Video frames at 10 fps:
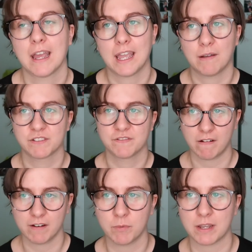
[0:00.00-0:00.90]
It was
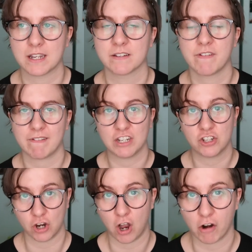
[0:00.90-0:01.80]
very weird, very
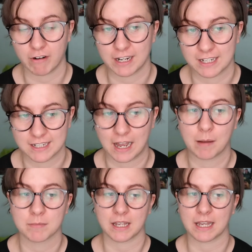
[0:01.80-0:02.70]
jarring at
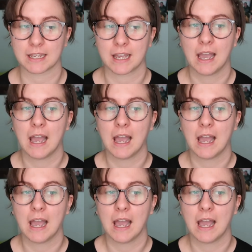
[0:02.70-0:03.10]
times. Like,